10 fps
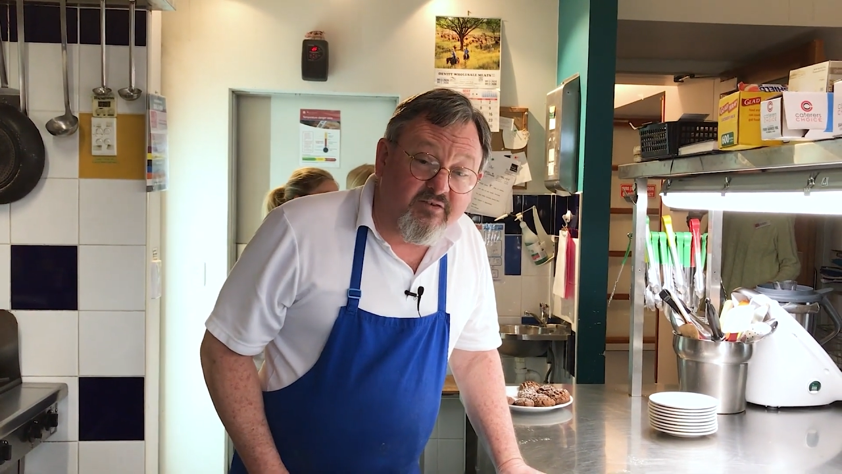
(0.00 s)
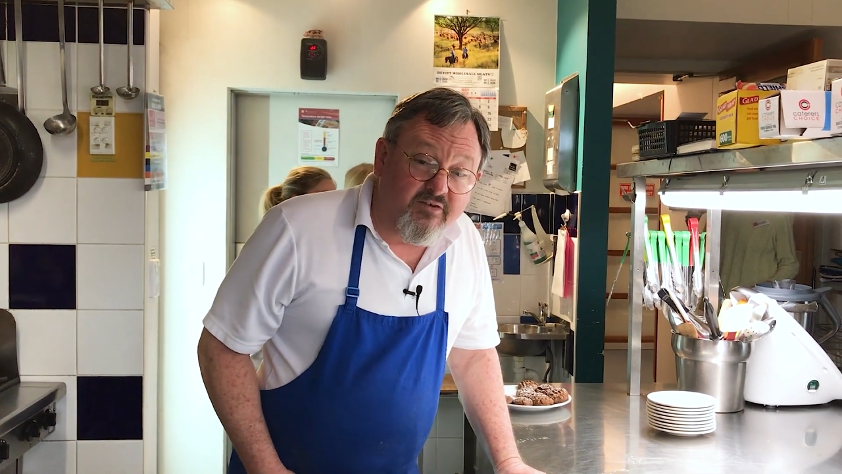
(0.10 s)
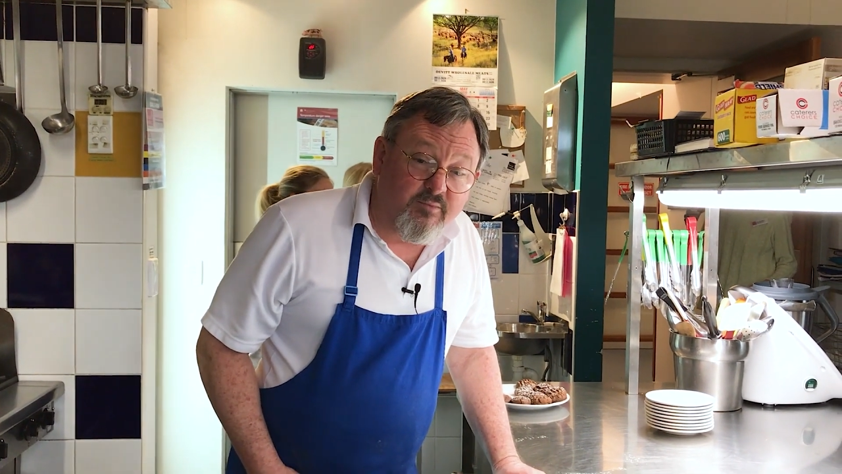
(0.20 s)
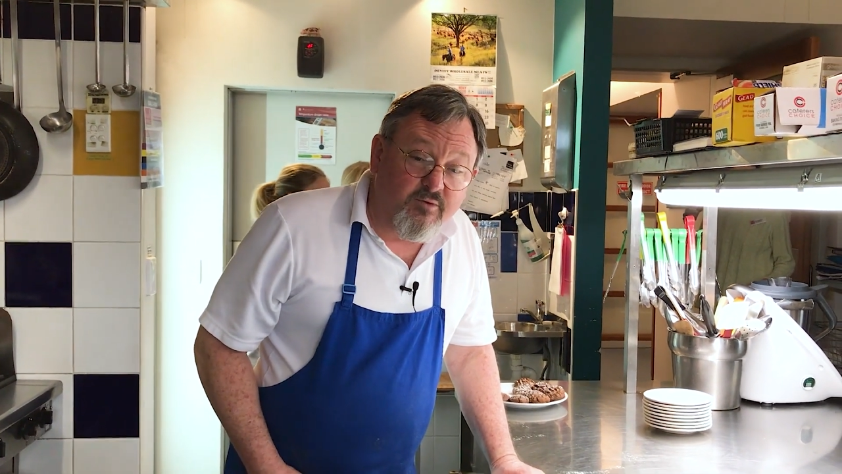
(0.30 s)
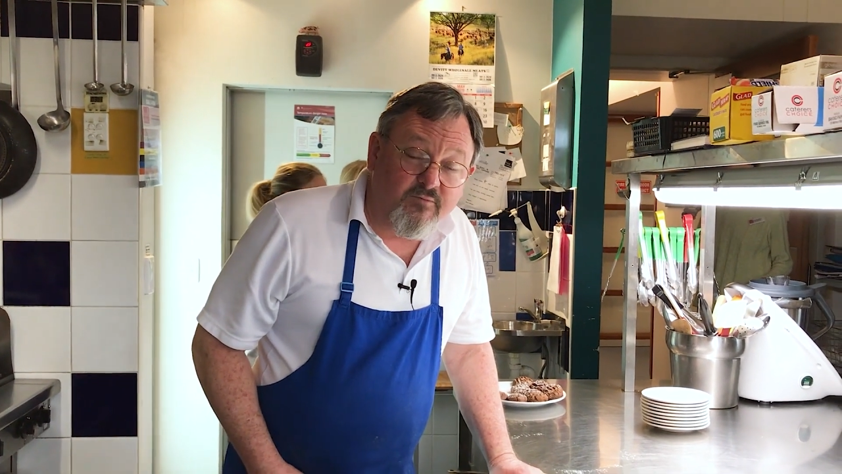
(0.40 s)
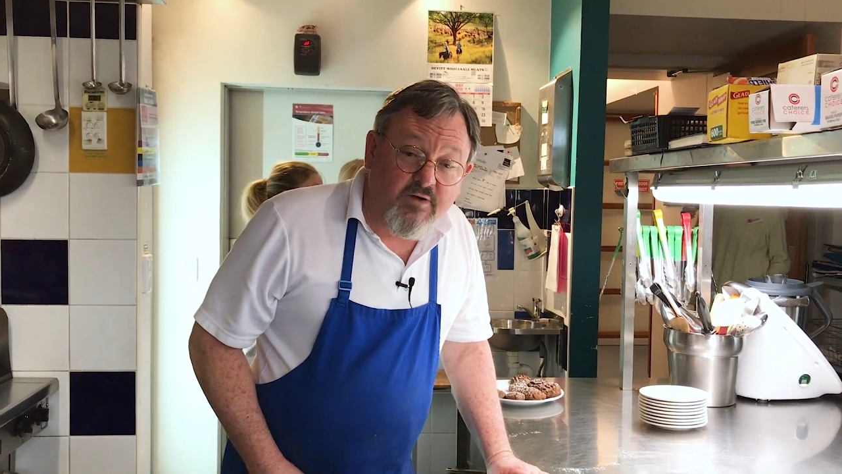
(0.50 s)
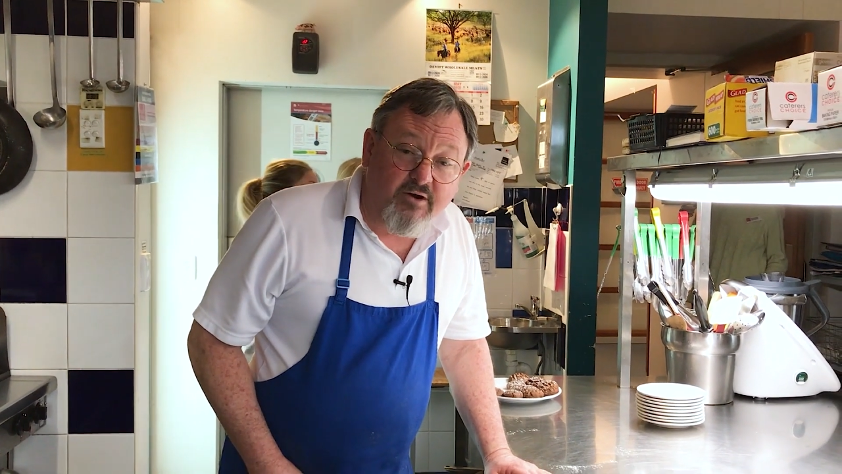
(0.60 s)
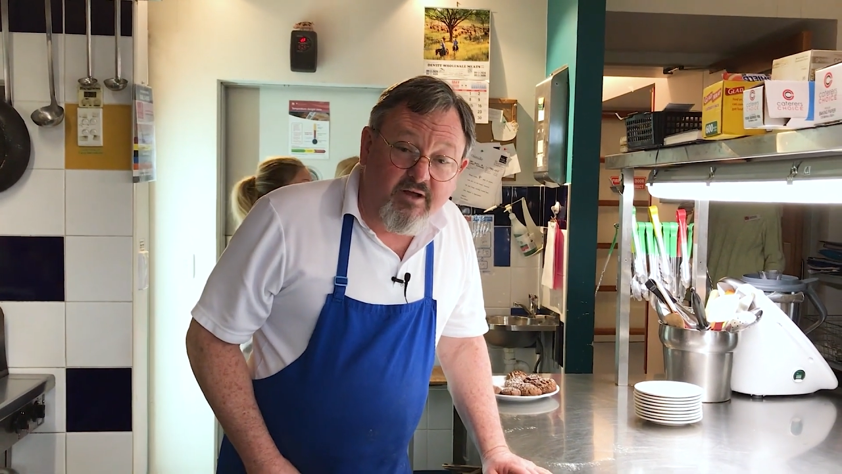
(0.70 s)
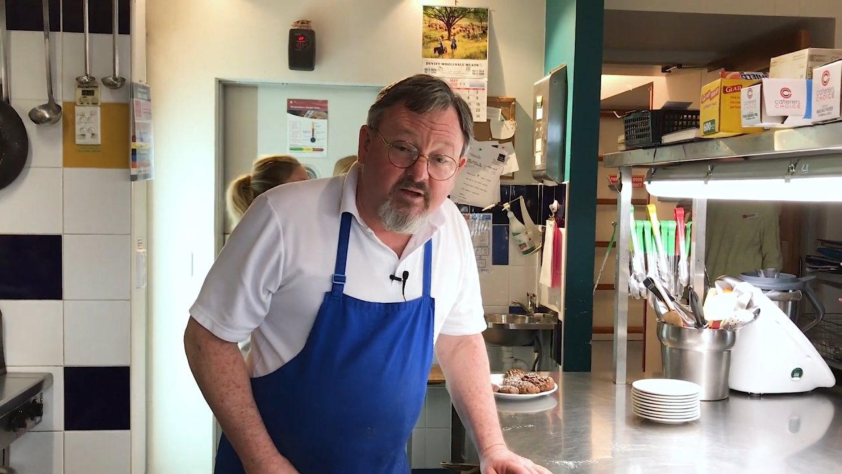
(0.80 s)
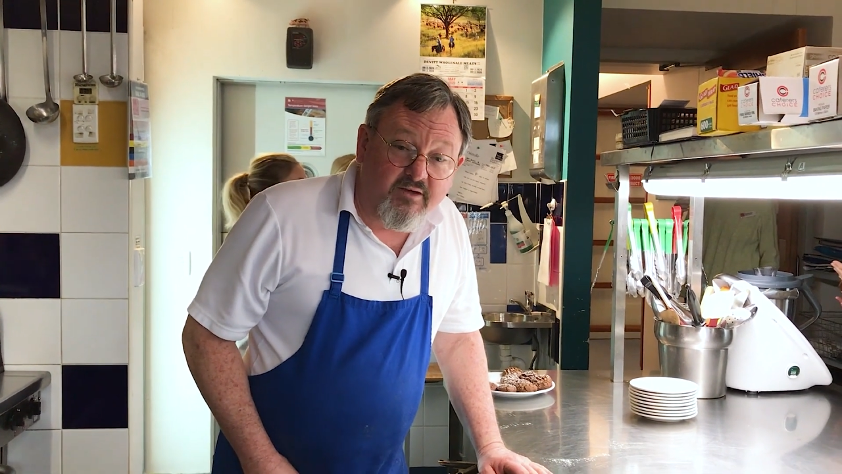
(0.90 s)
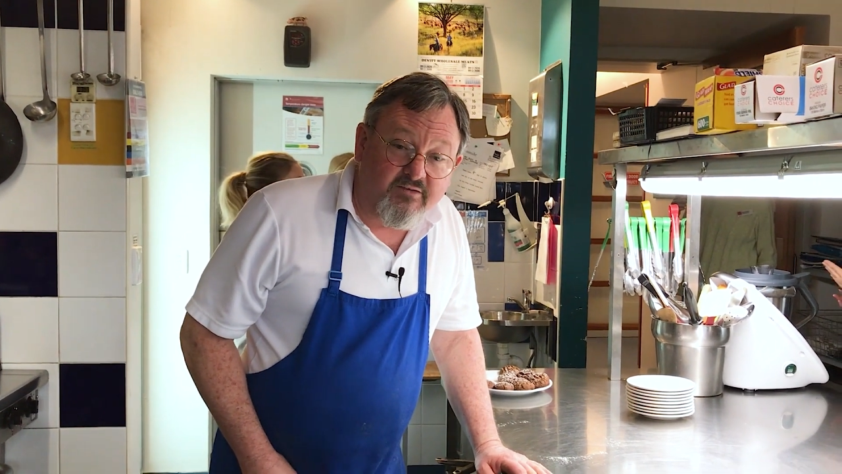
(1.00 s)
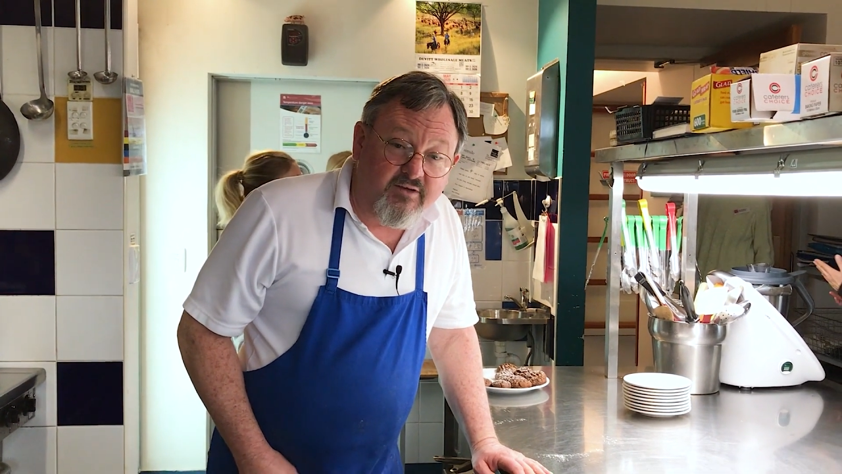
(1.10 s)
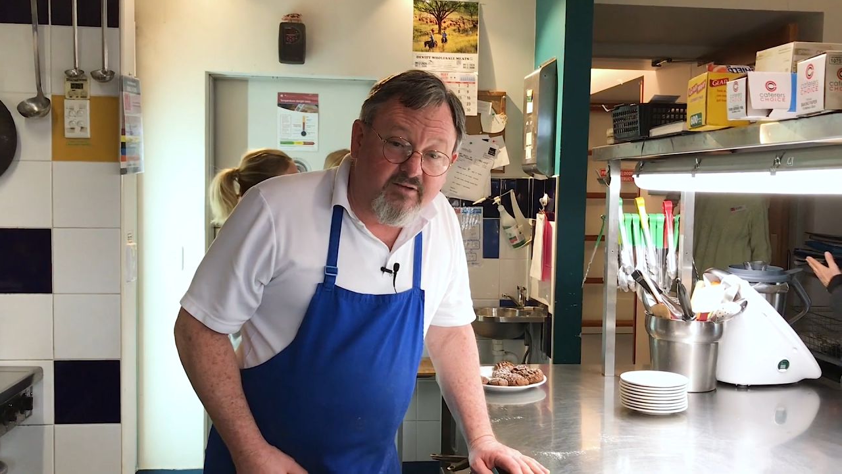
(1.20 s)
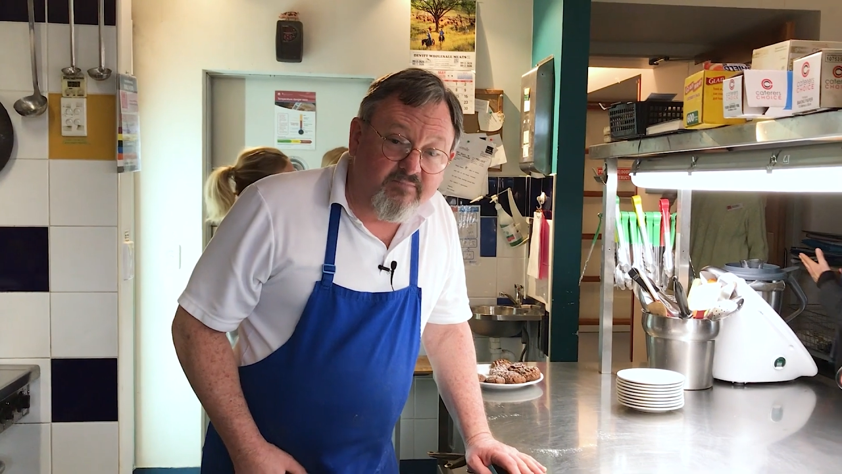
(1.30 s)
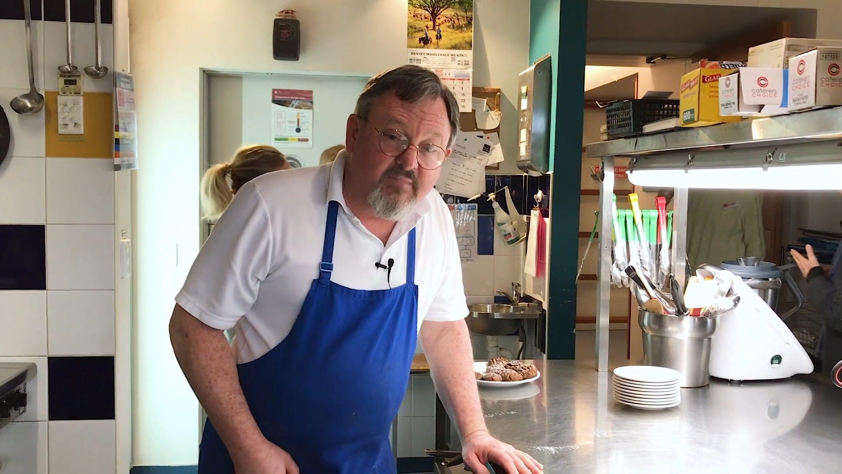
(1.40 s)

simple, very easy.